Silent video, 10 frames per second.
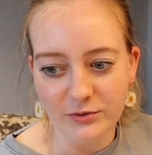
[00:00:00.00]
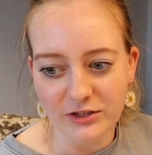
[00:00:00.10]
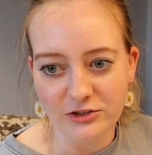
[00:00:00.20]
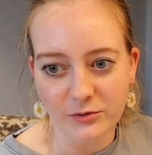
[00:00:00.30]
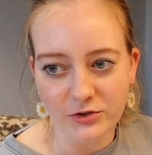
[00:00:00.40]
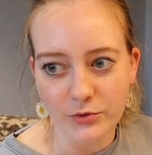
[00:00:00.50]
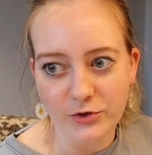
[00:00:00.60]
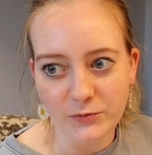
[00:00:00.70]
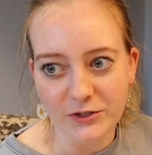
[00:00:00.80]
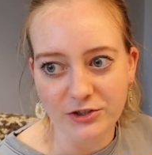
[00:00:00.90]
and so it's
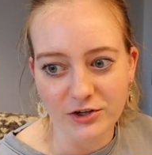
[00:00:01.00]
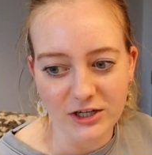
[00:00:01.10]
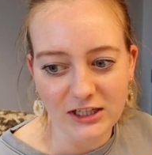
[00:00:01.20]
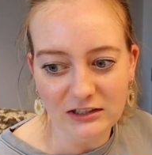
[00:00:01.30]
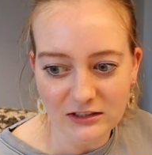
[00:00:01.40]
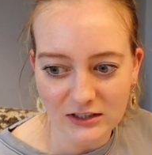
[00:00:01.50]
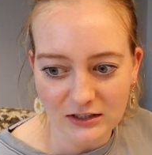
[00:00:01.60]
always been crooked,